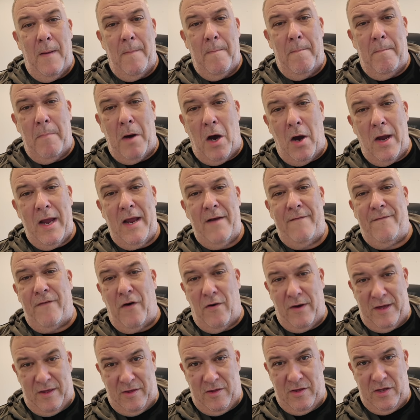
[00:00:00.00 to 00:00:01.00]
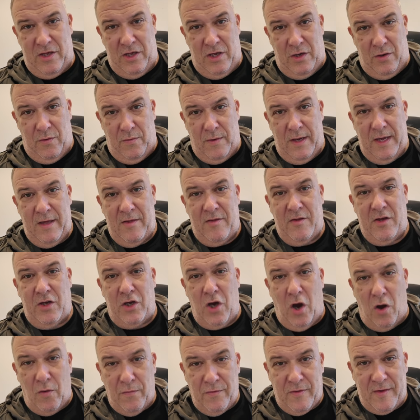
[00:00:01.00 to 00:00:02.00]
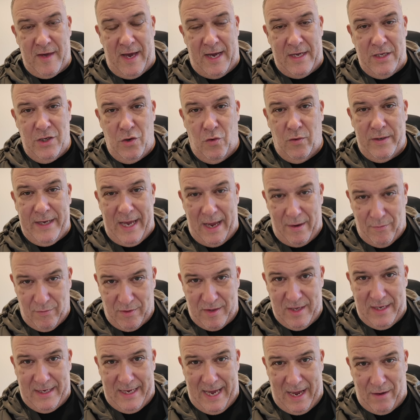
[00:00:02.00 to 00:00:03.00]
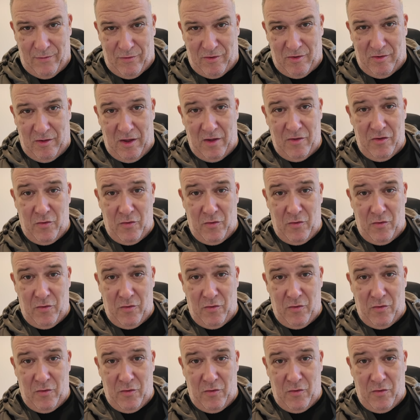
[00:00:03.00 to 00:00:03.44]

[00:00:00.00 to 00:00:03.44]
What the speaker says: my advice to you is to contact your county councillor.